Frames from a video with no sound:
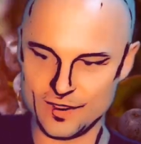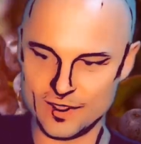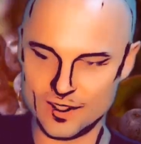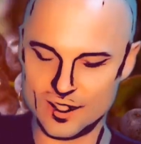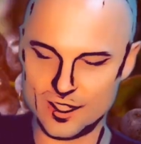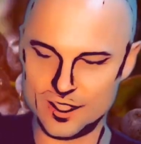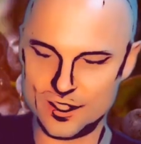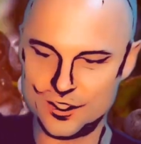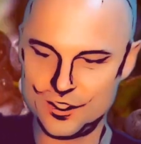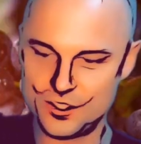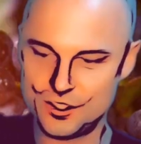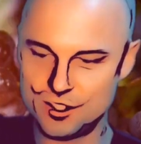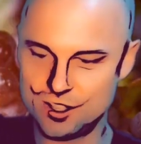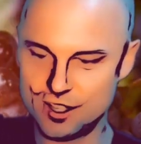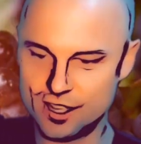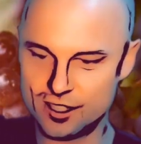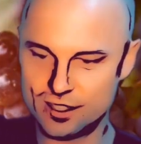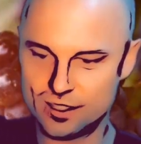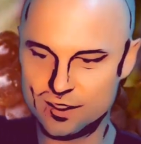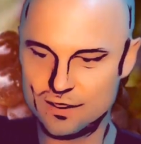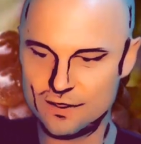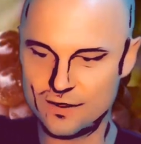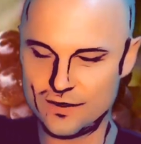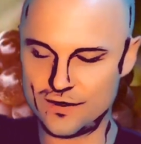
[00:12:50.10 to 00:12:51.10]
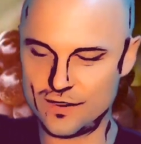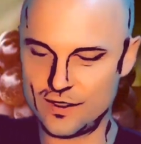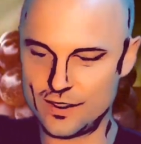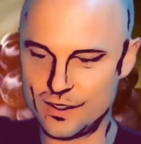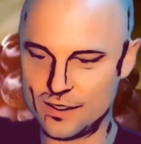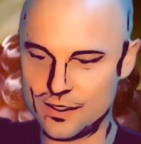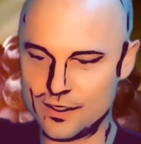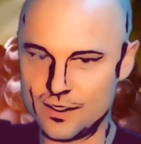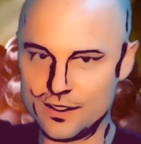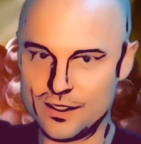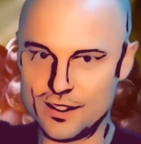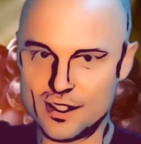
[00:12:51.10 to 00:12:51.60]
It just
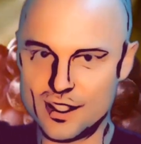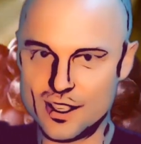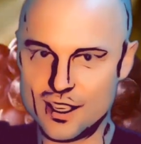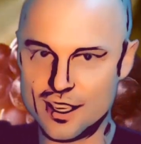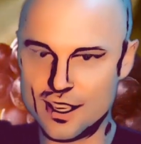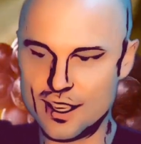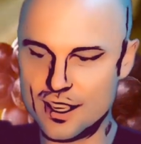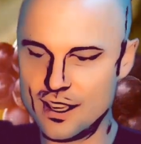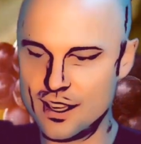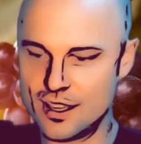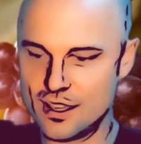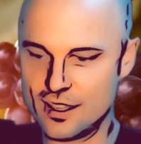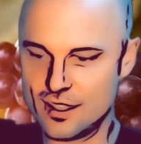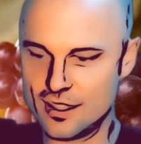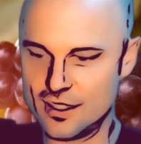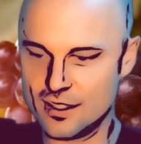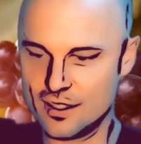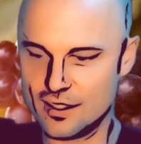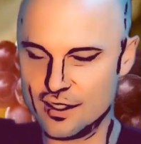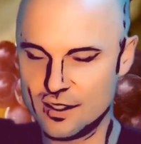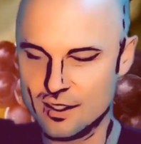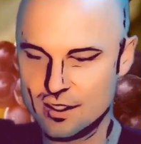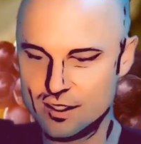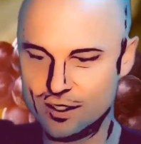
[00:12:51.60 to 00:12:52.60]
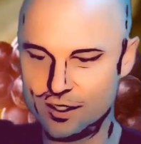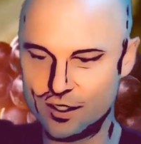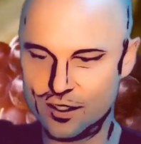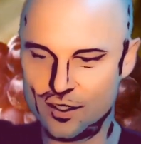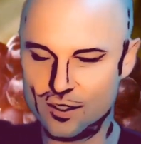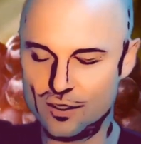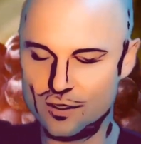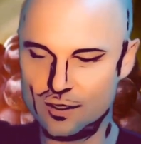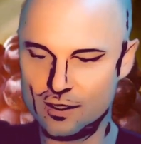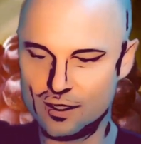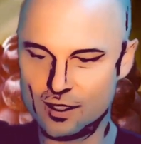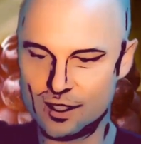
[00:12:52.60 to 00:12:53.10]
filled the
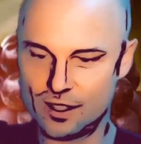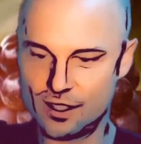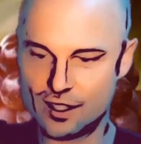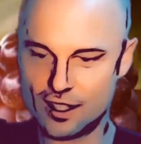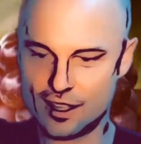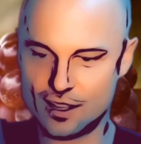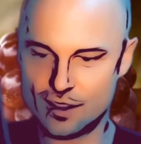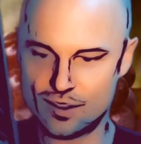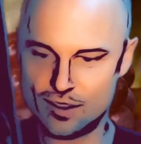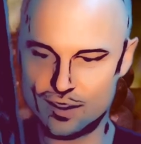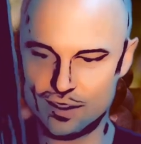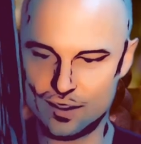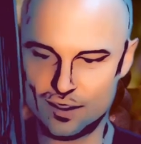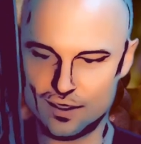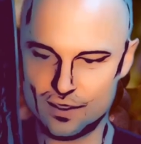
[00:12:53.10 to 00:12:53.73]
juice container.